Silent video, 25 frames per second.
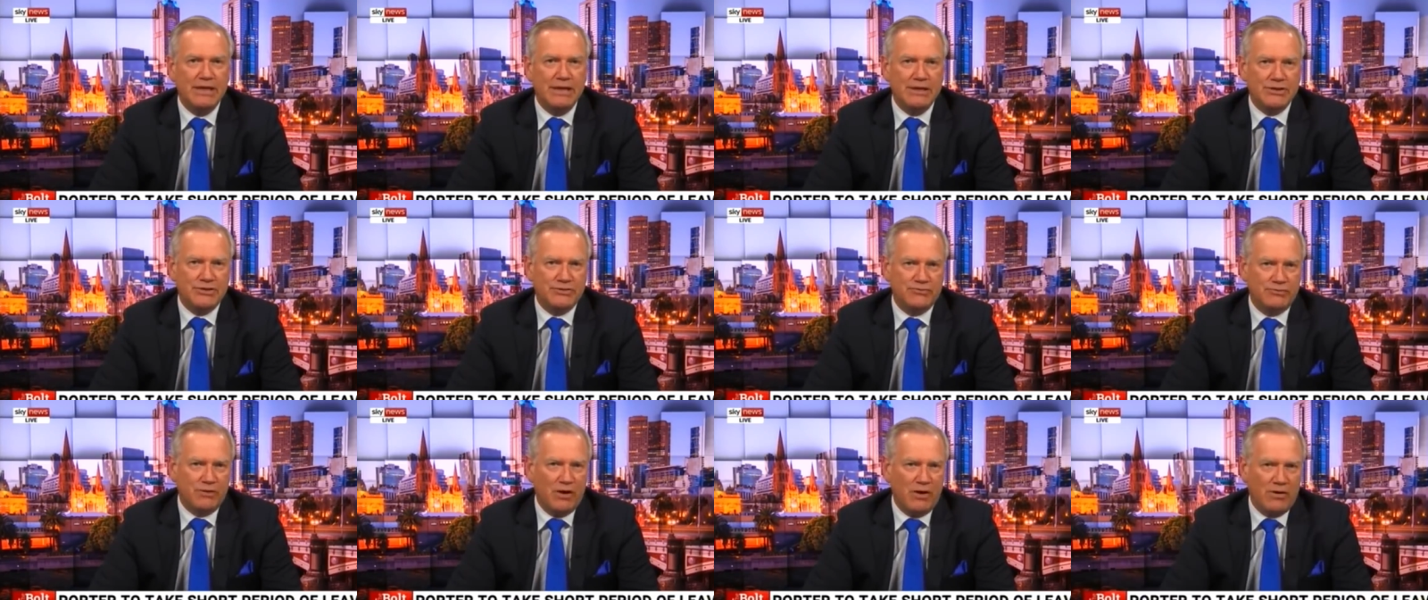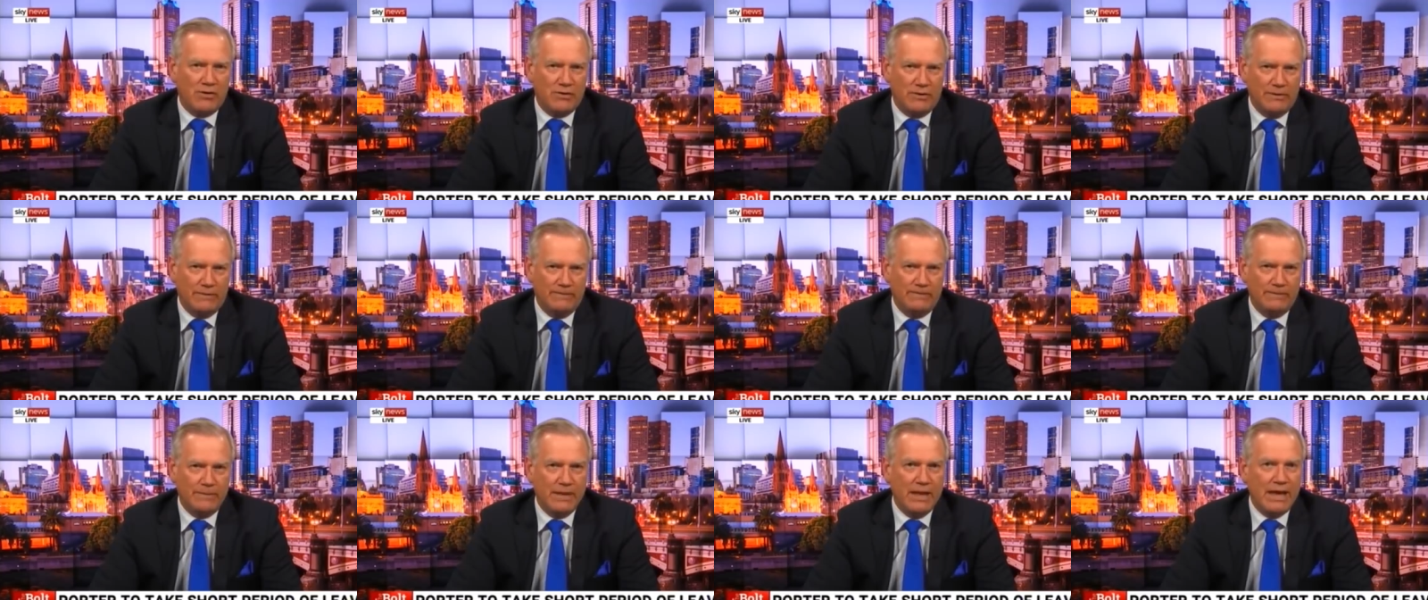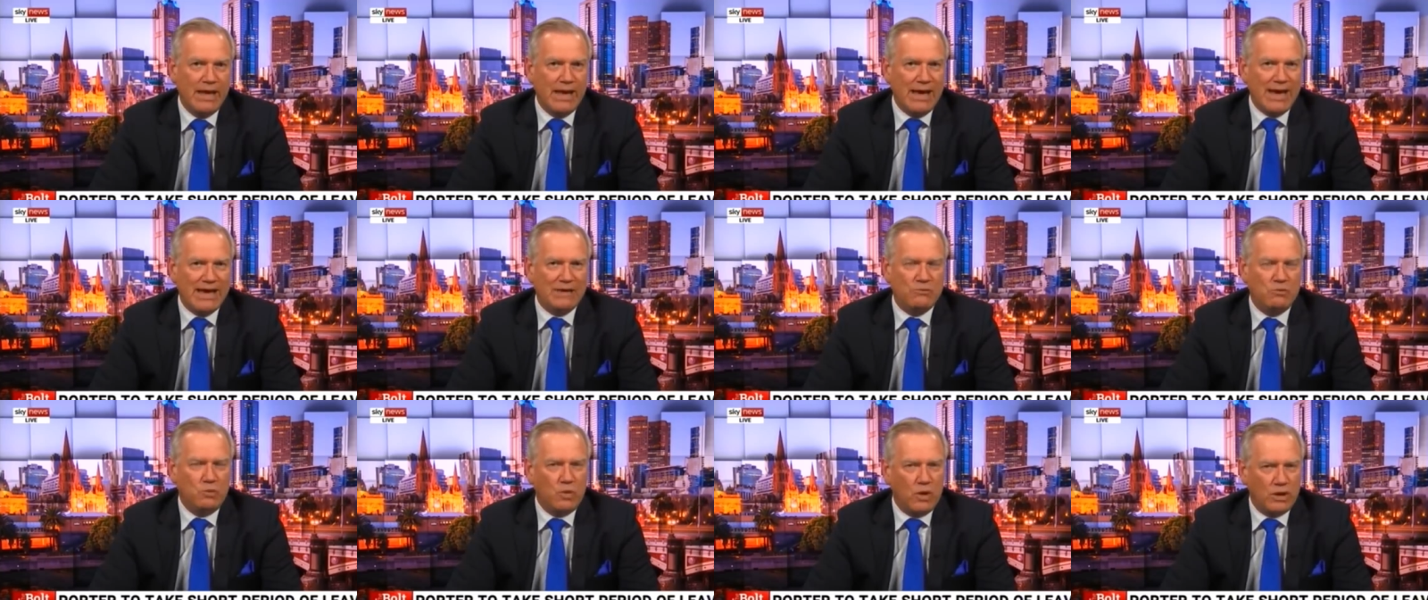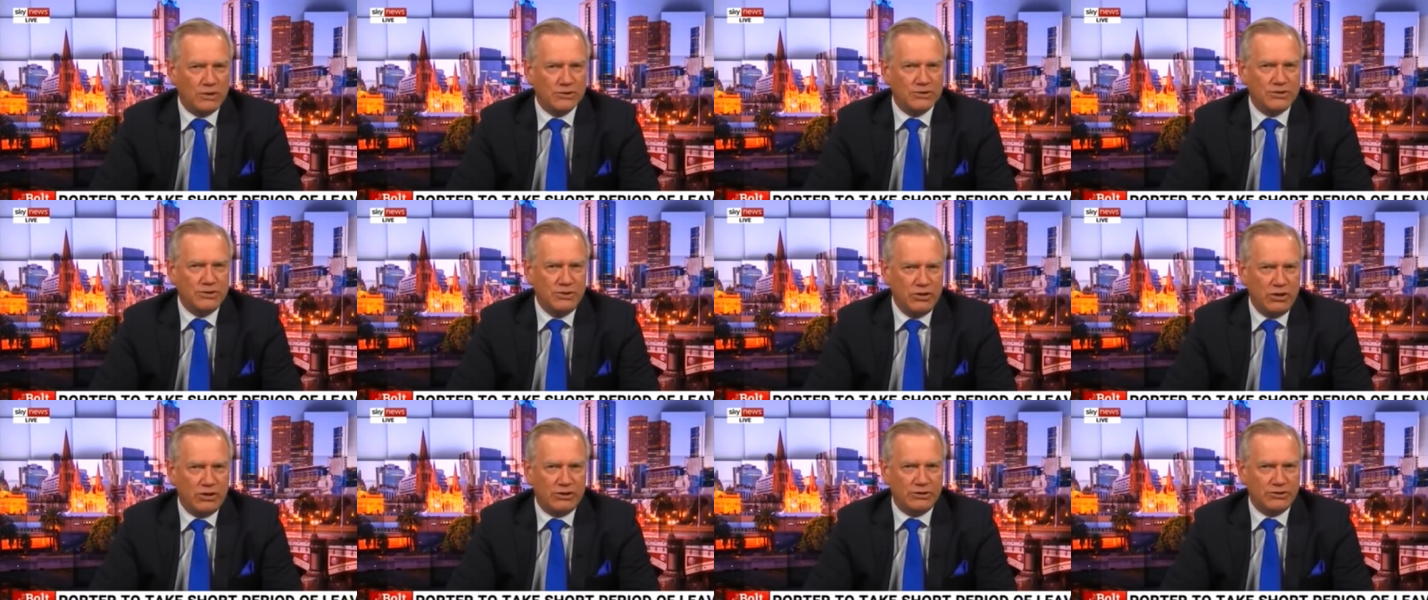is wrong and
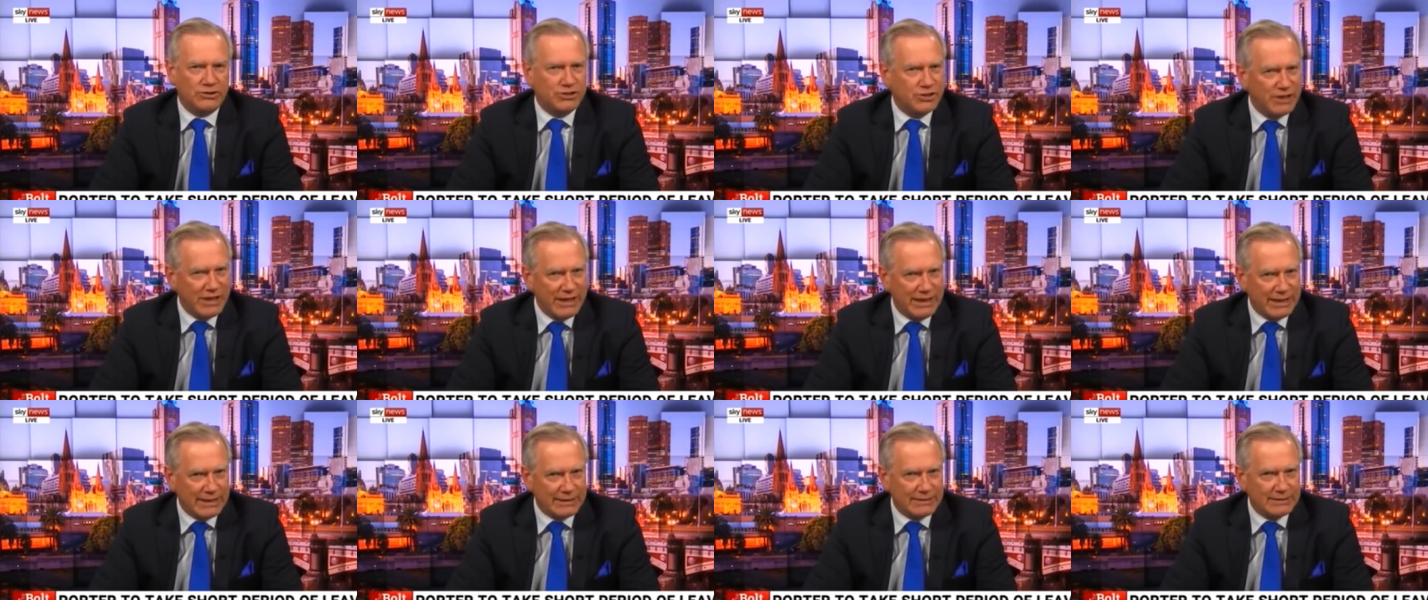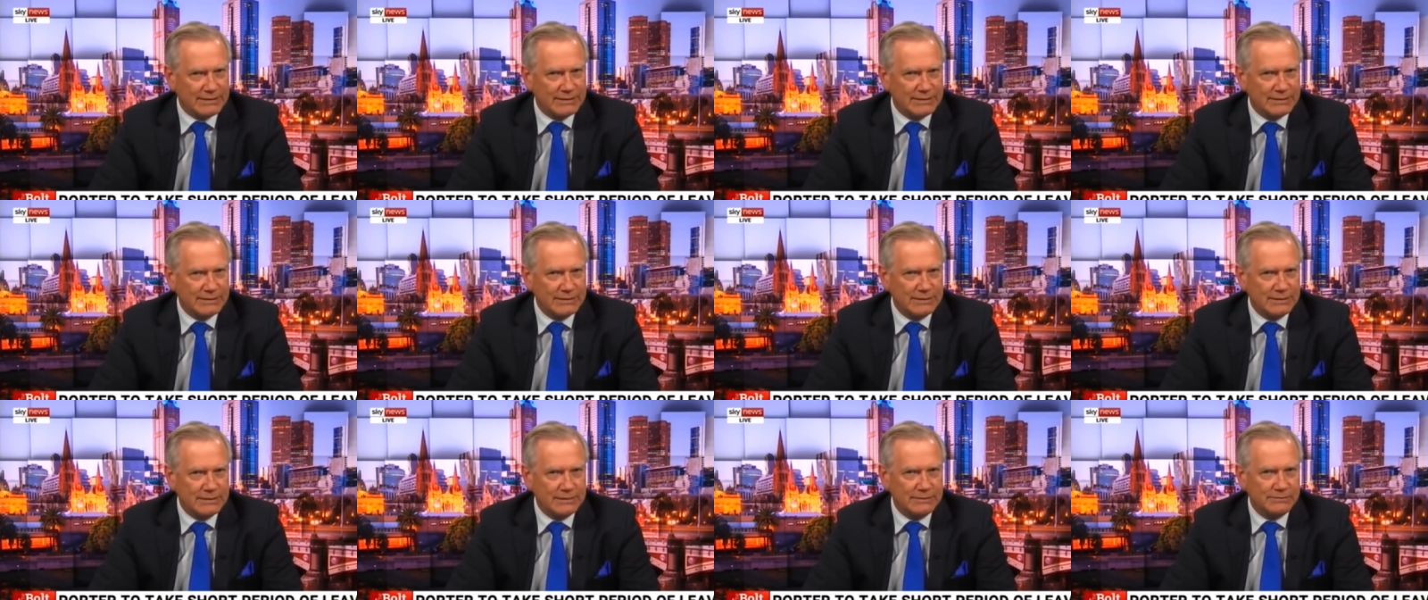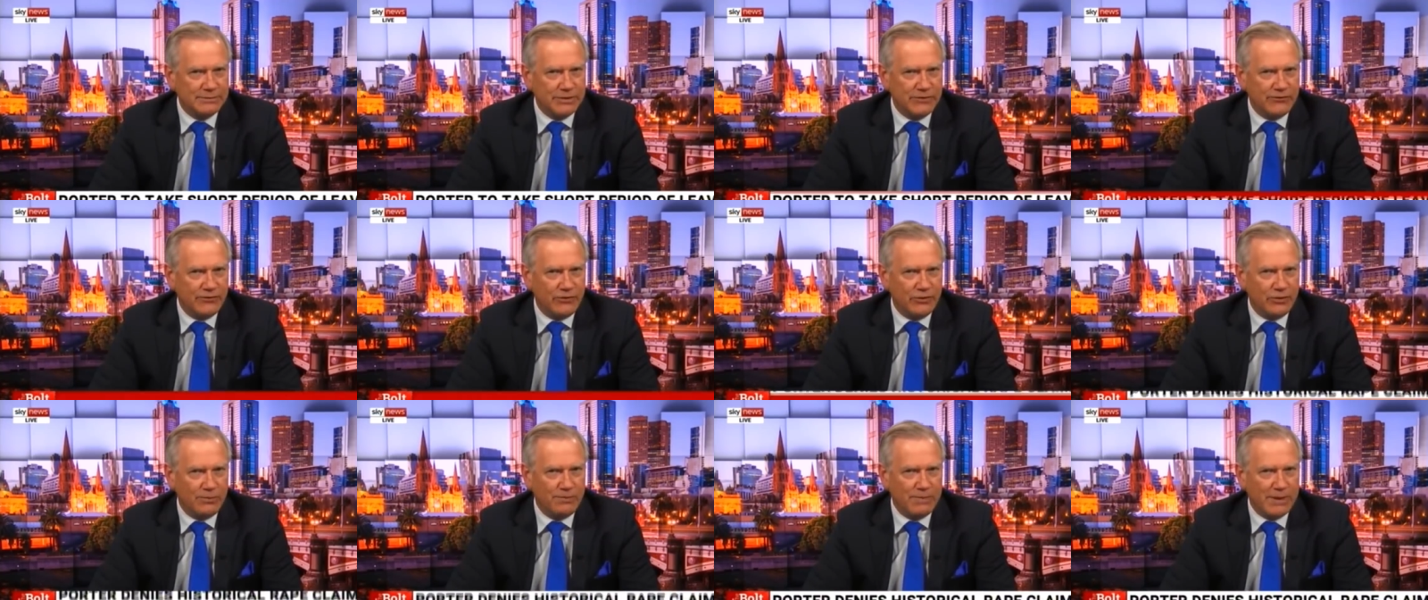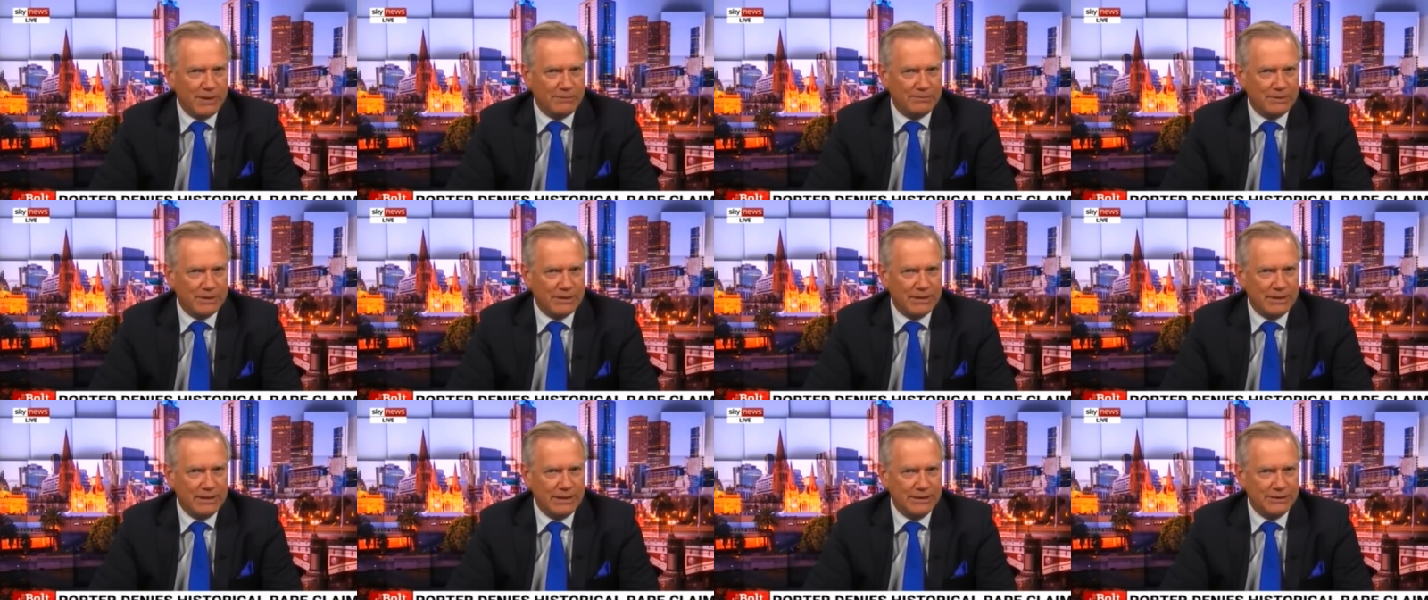was not checked before
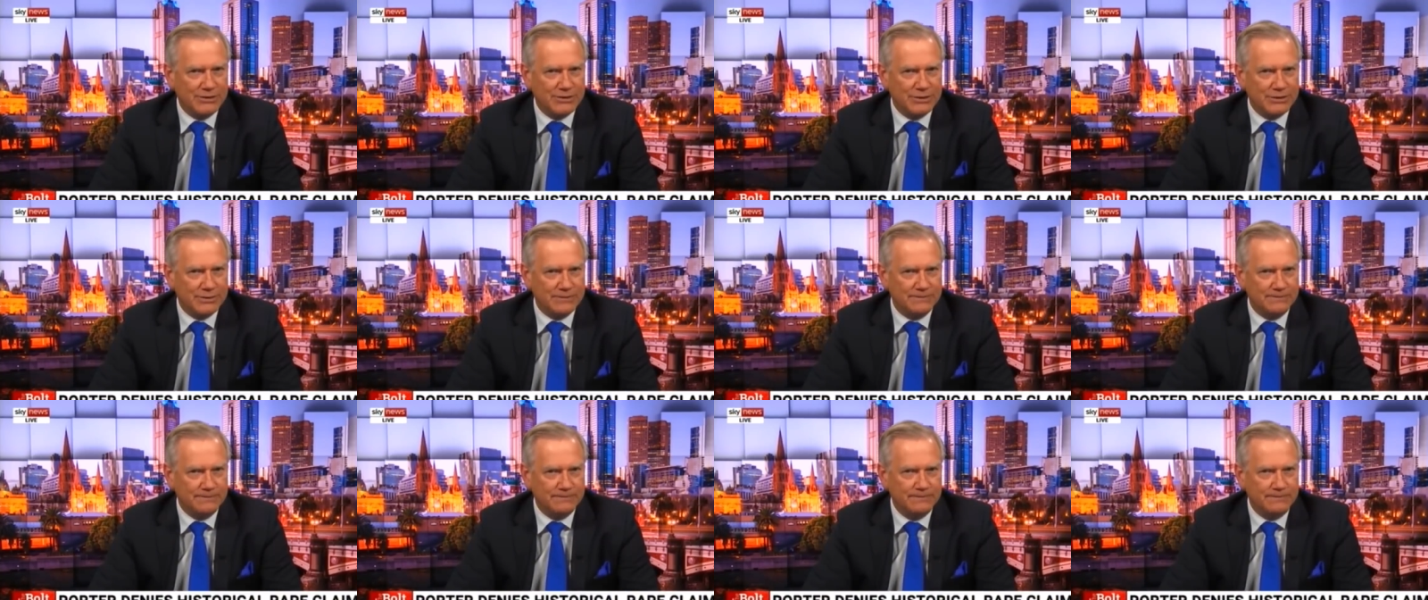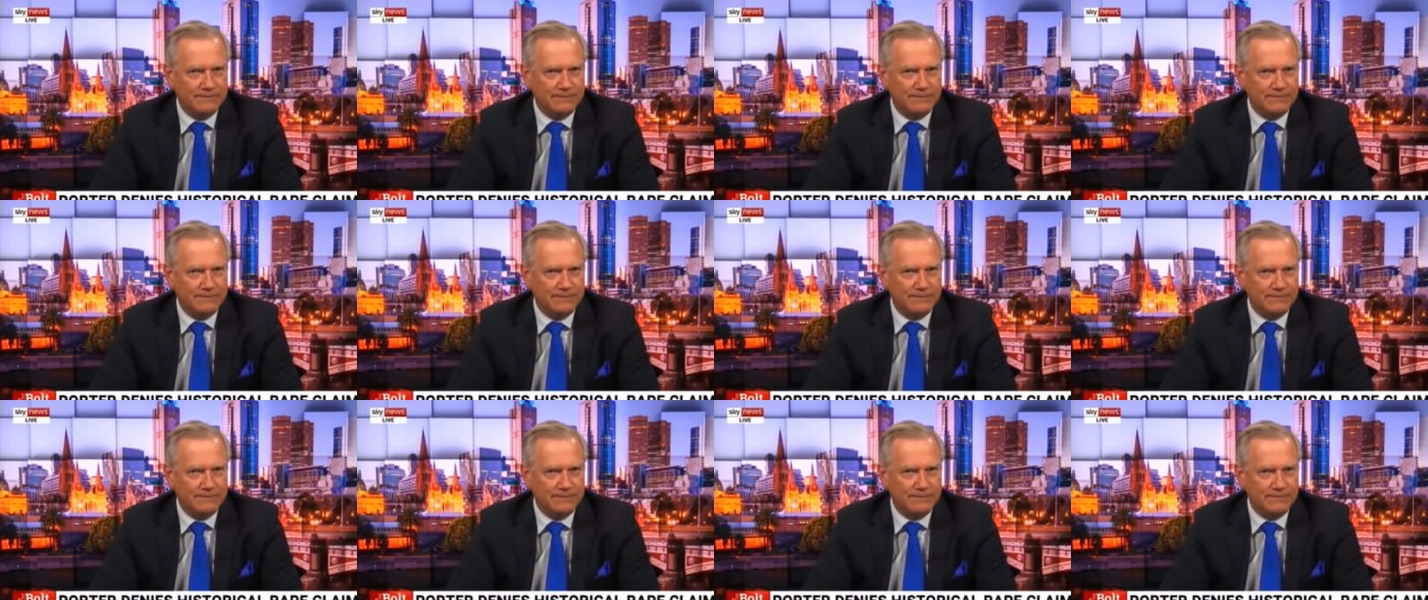publication.